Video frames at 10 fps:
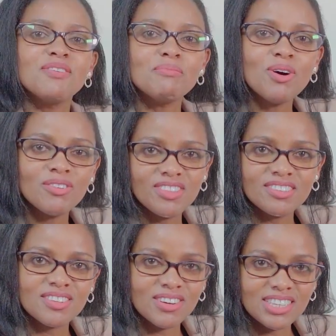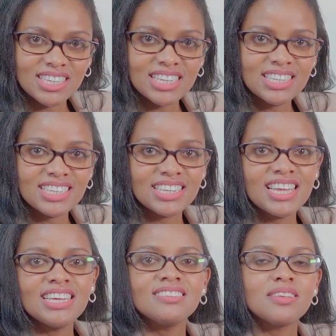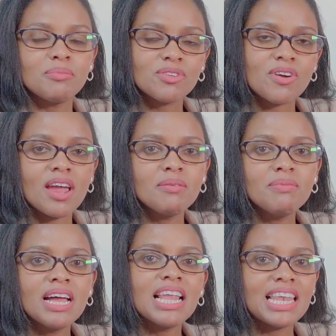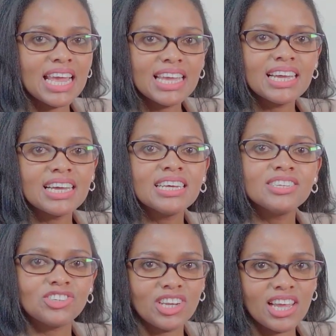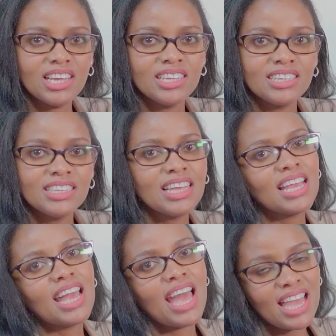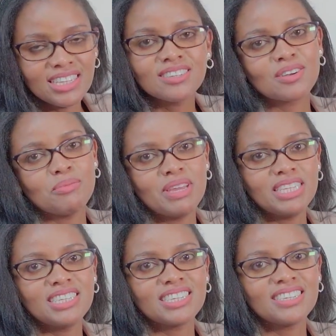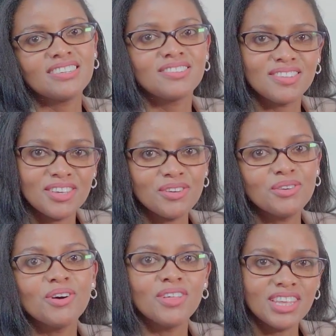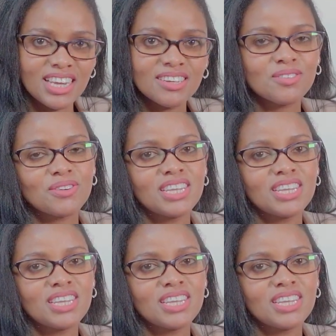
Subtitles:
For more of this content, subscribe, like, share, and comment. See you on the next one.